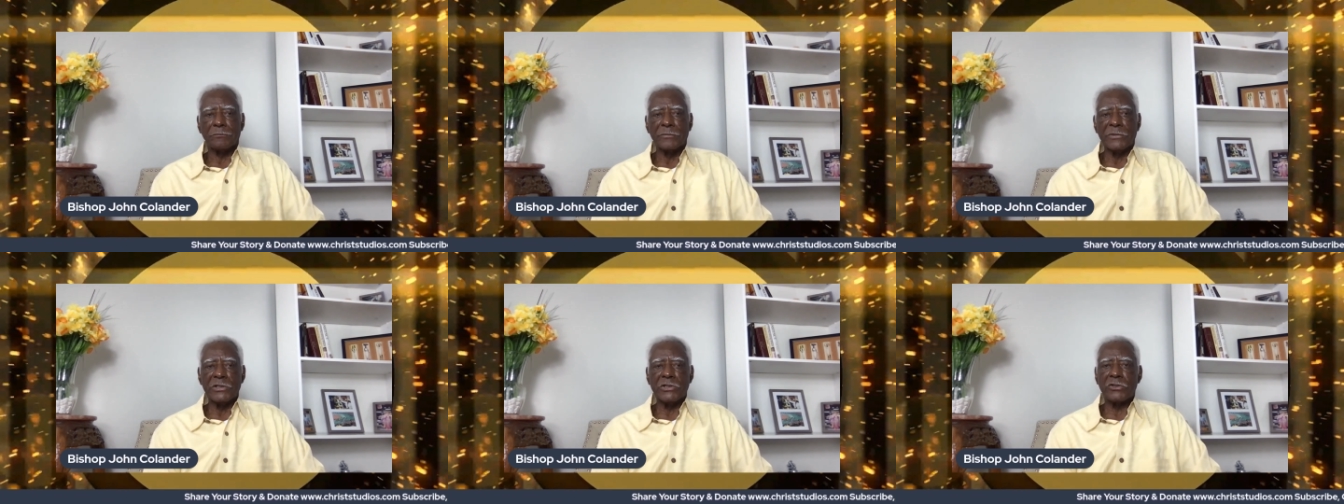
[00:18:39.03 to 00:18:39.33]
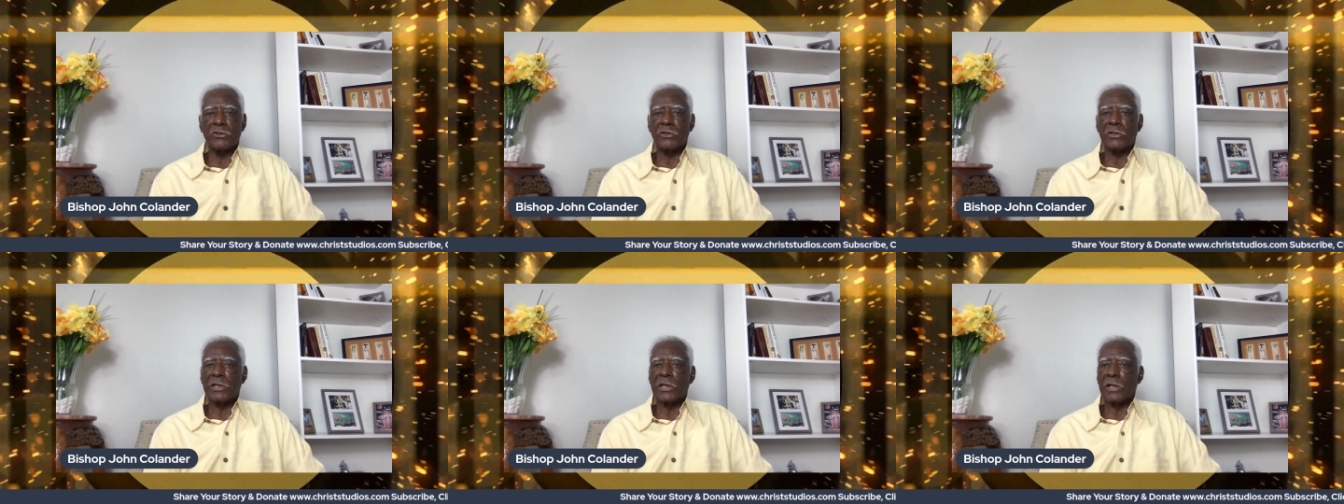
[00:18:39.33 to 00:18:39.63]
Be
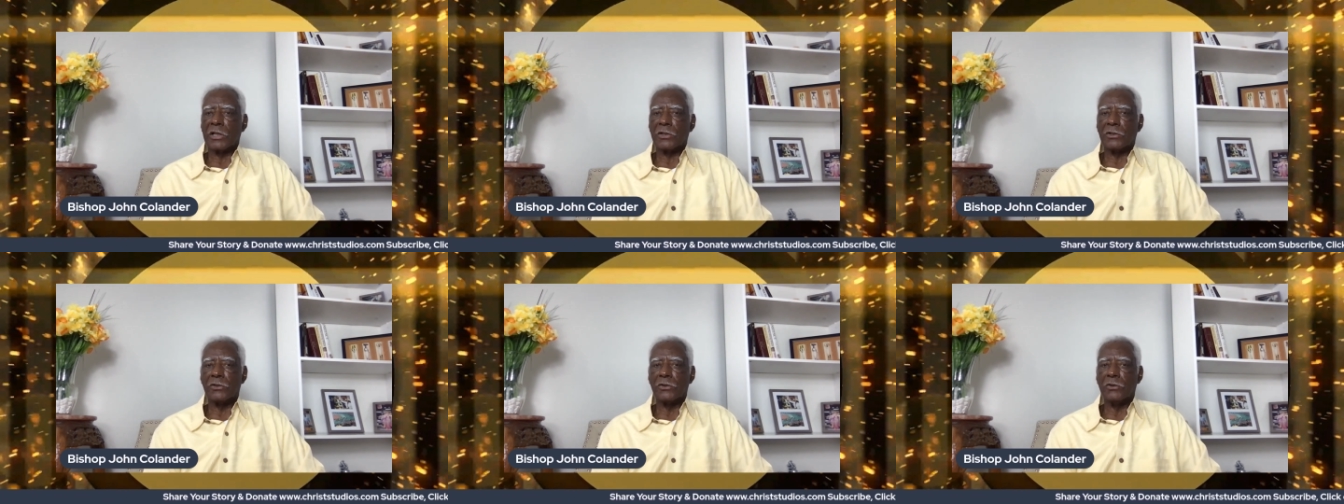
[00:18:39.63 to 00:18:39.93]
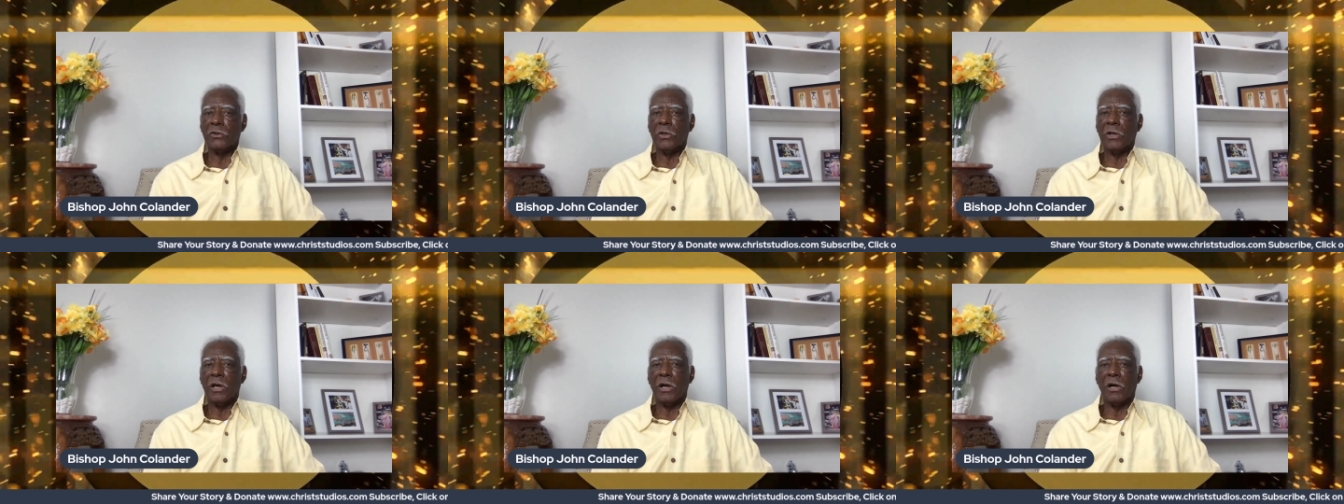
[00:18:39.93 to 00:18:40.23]
sure to
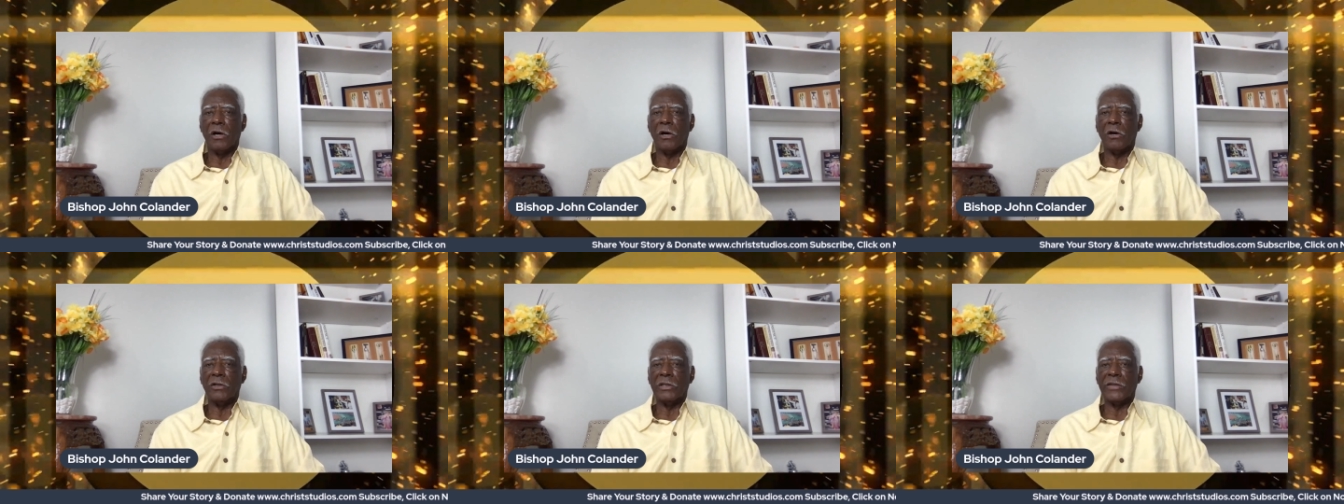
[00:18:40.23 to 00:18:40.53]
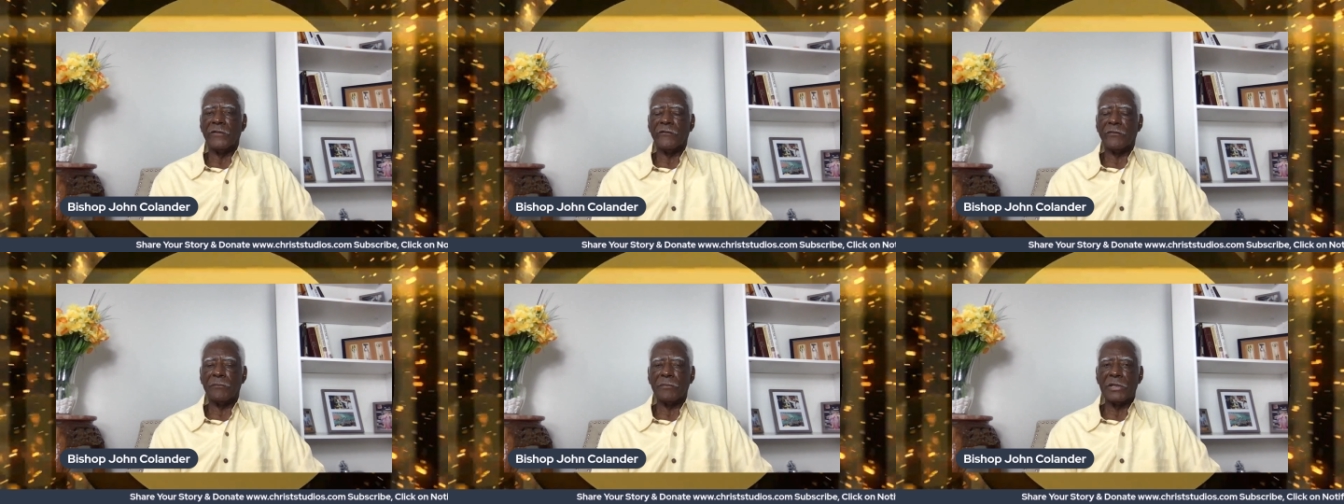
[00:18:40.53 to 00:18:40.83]
include all the
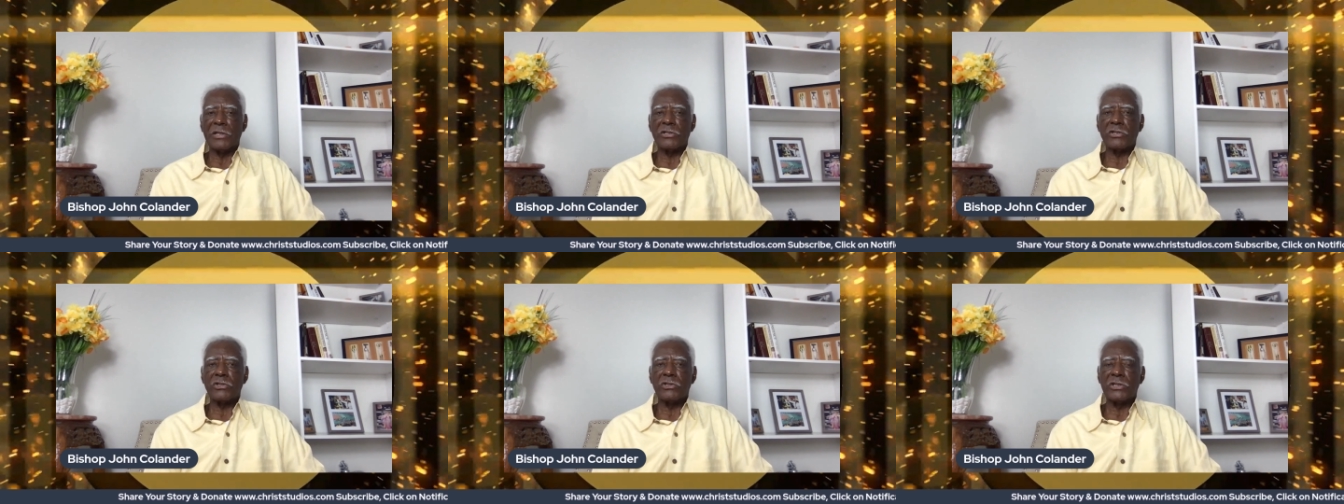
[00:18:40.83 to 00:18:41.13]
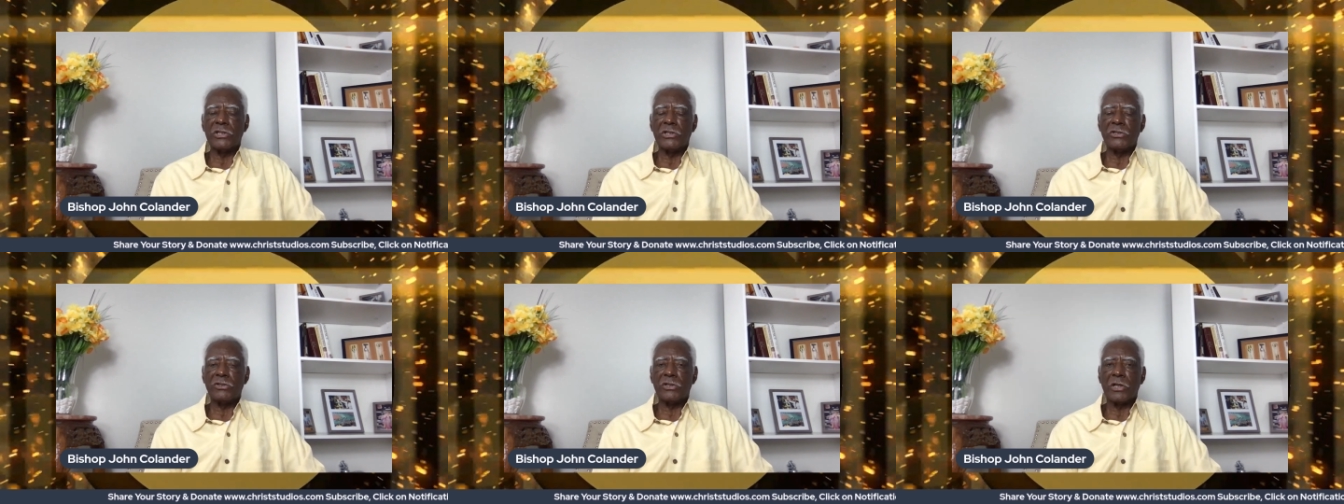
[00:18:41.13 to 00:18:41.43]
information
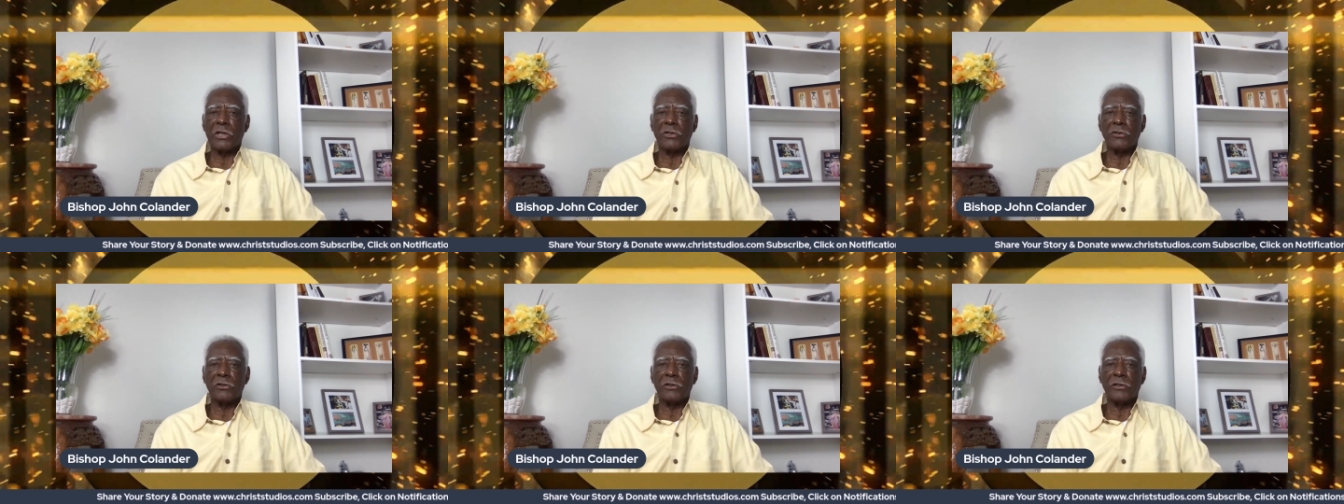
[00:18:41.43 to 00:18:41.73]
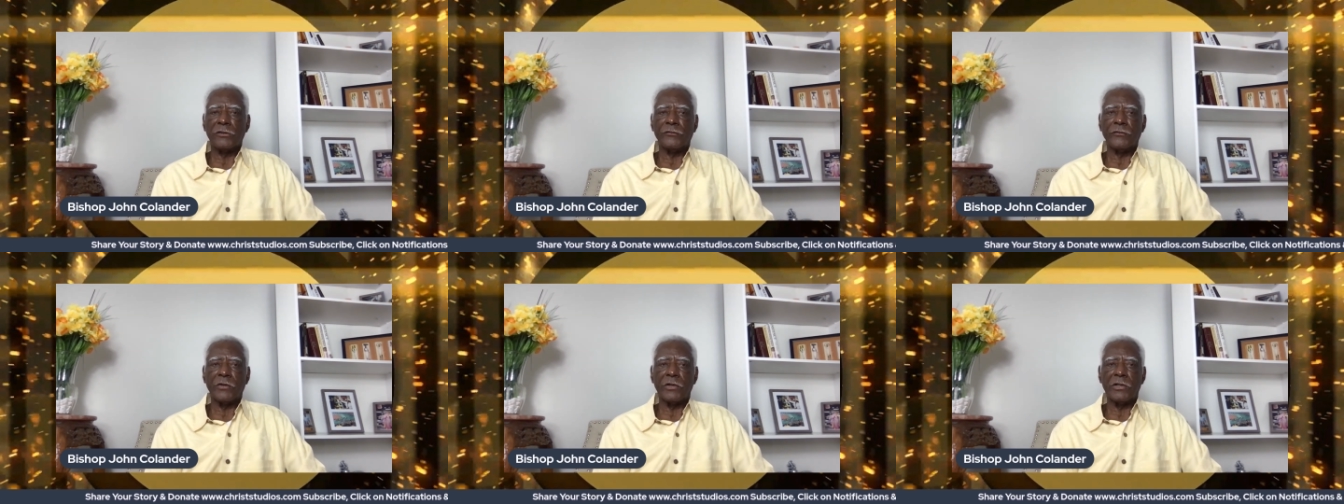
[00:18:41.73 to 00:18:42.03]
you need to include
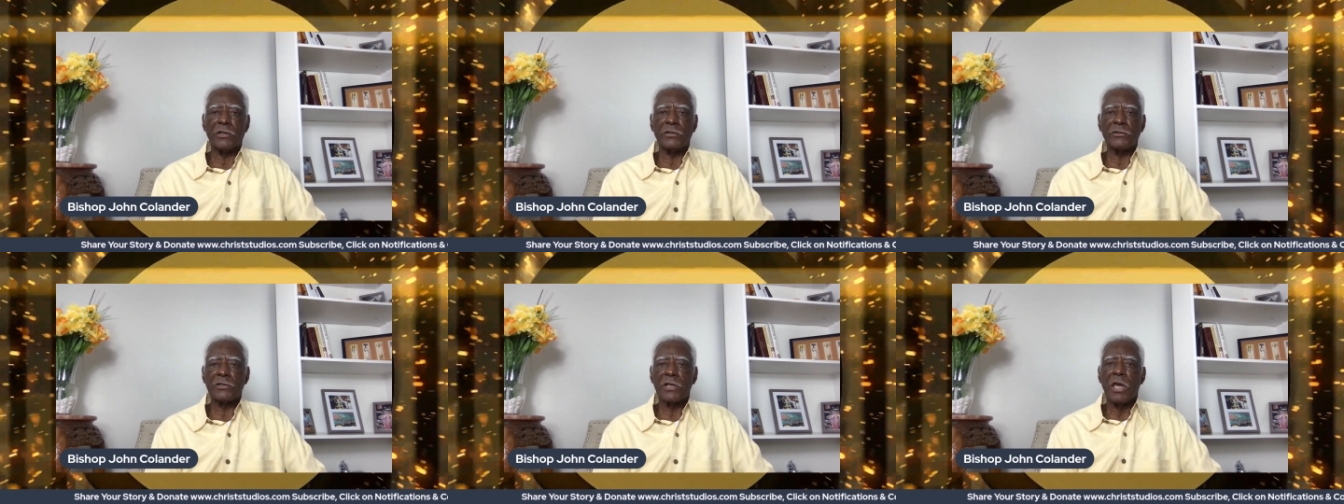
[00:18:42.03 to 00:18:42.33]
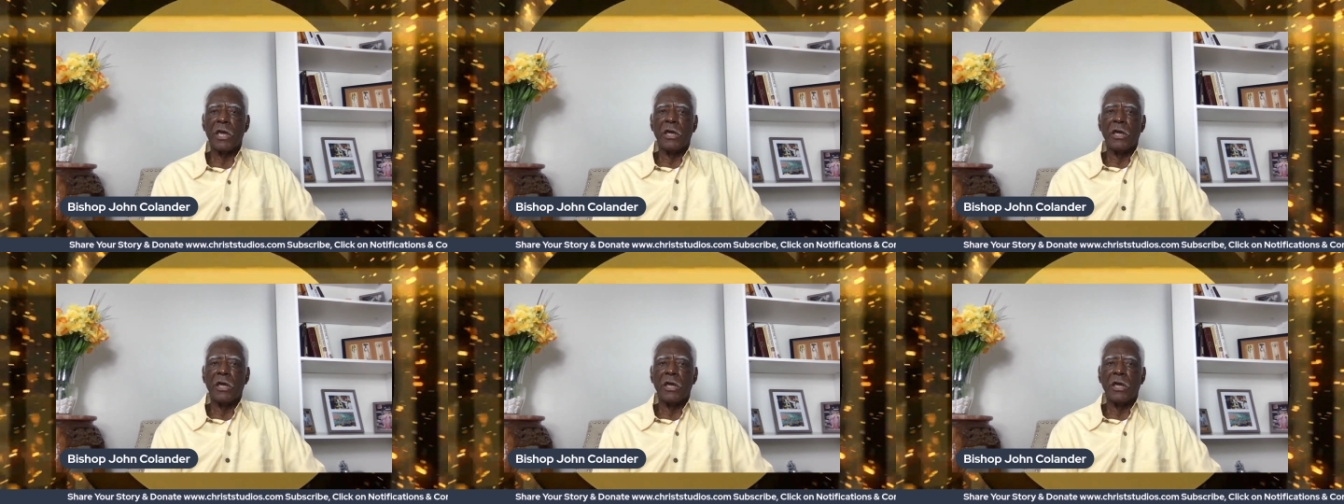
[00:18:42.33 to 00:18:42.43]
as far as